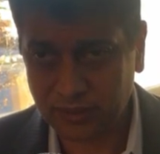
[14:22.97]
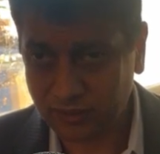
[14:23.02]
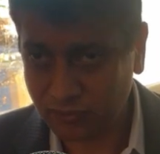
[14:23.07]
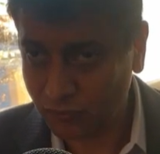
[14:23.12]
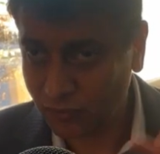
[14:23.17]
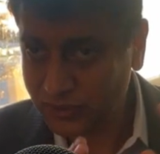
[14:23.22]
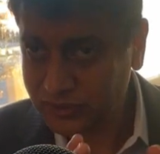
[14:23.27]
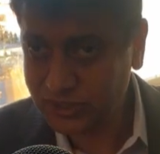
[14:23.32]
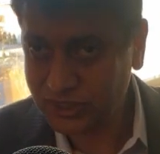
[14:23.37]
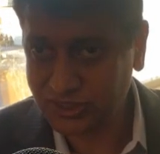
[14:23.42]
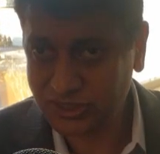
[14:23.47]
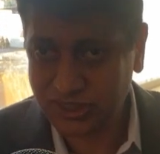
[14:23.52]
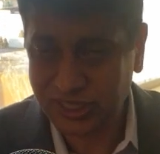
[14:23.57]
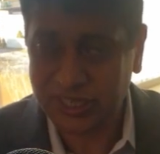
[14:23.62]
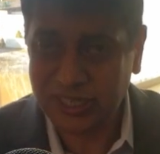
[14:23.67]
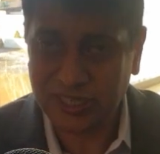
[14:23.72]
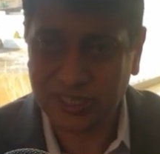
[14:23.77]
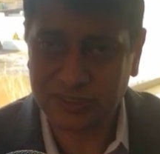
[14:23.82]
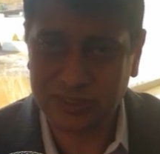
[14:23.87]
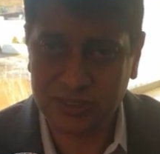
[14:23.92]
Once the
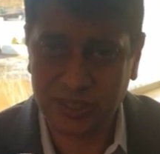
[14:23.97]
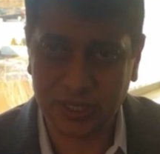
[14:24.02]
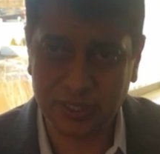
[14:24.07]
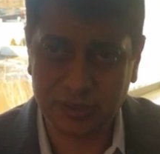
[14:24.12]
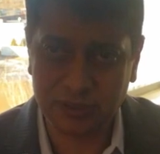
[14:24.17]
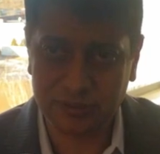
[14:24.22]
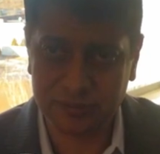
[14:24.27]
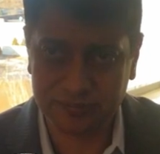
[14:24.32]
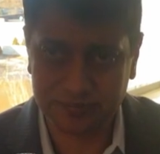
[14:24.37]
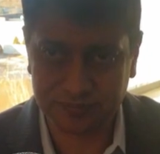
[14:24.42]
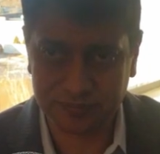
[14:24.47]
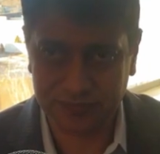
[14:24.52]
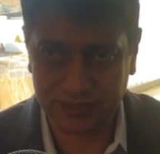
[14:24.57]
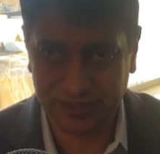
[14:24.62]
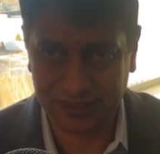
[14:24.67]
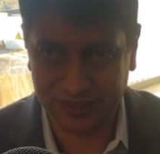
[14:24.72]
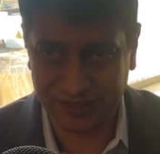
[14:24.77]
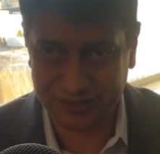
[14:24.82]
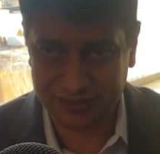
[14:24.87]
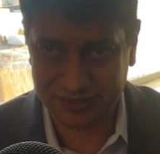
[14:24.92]
screening is done, the
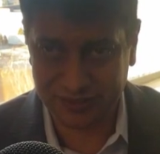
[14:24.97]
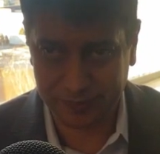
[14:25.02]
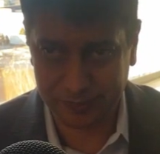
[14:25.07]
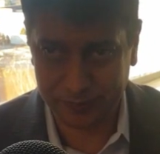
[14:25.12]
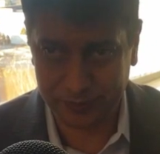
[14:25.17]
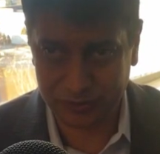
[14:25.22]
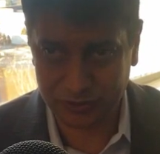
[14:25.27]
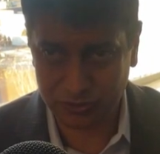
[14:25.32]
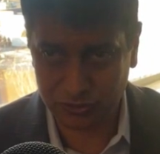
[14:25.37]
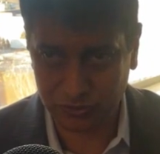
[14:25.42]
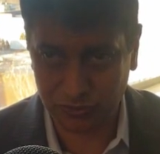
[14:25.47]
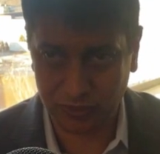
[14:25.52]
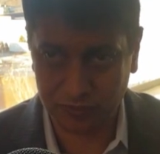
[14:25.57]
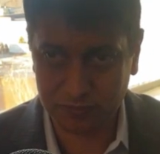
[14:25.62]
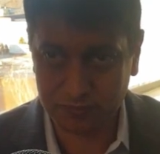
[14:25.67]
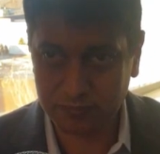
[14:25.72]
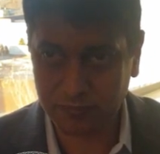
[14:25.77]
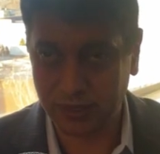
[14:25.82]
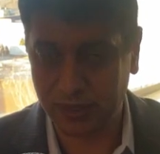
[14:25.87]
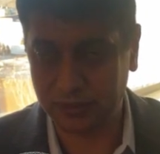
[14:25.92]
next step is to
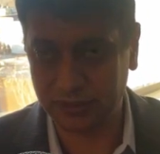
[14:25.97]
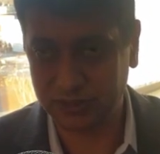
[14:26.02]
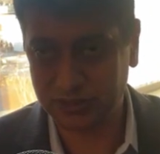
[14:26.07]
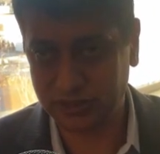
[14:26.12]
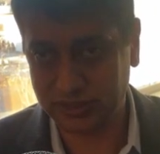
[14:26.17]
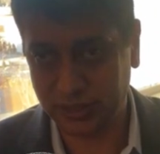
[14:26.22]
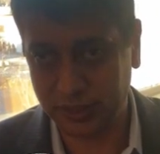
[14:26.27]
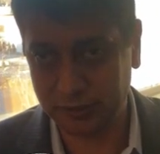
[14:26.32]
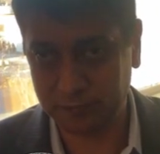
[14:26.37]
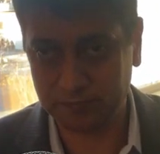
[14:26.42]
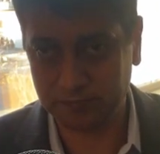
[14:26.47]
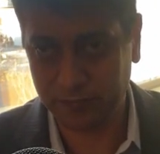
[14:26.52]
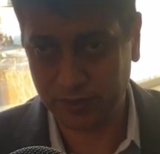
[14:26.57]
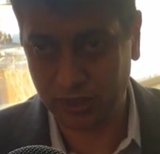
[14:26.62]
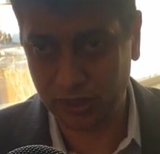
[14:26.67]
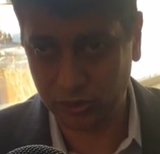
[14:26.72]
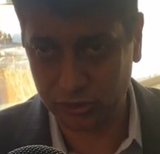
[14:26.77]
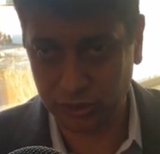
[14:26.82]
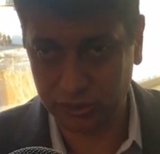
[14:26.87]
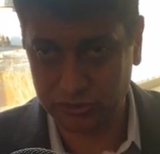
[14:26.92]
understand
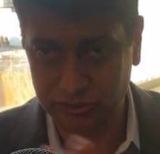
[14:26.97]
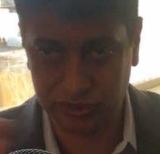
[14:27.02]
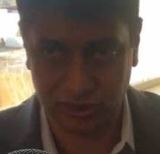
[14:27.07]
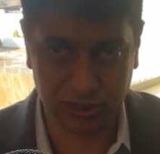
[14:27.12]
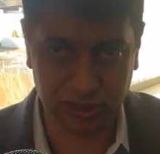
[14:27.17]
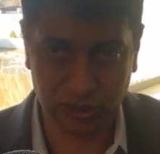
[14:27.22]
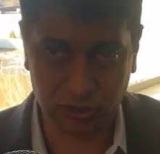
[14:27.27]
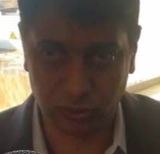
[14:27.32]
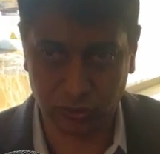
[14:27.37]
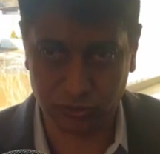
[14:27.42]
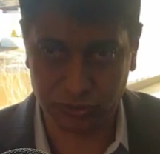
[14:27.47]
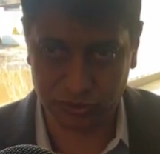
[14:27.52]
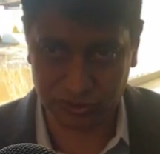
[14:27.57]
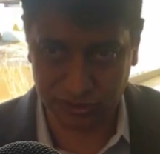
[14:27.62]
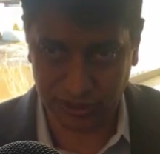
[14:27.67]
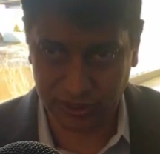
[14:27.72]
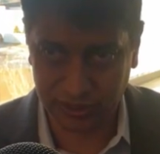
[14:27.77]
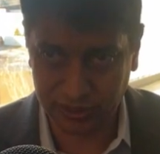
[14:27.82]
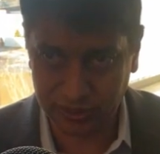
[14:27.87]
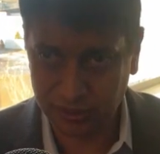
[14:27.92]
how you're trending on the
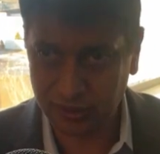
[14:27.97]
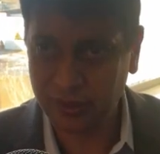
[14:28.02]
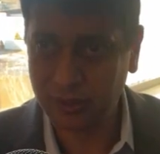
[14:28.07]
screening.